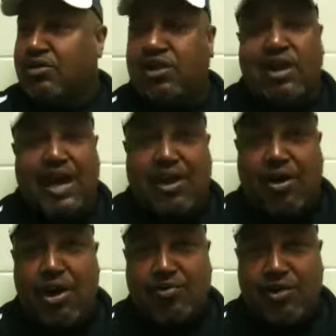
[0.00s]
Just a lot of
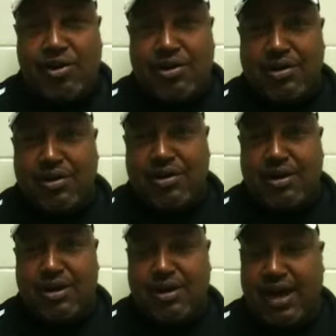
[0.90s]
hard work.
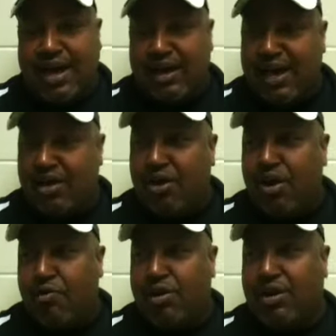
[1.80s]
A lot of
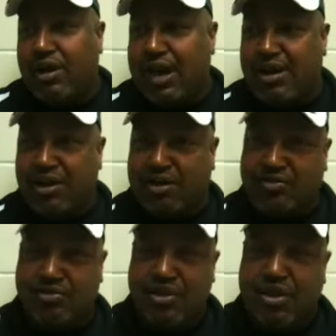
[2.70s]
hard work and a lot of
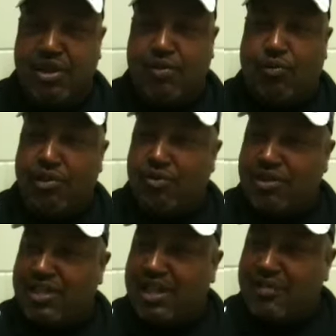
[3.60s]
hustle.
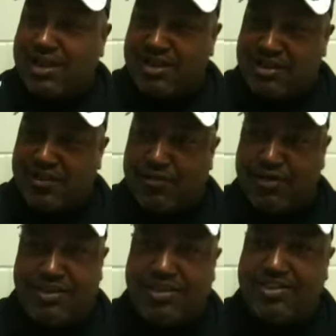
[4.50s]
One thing about the
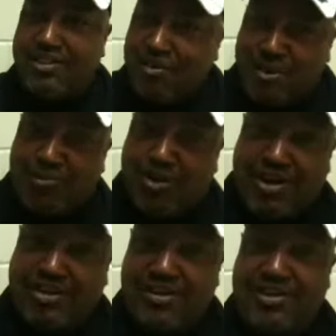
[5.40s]
defense is only
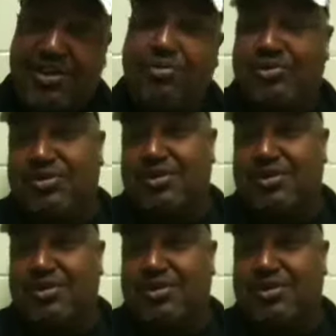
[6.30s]
one coach.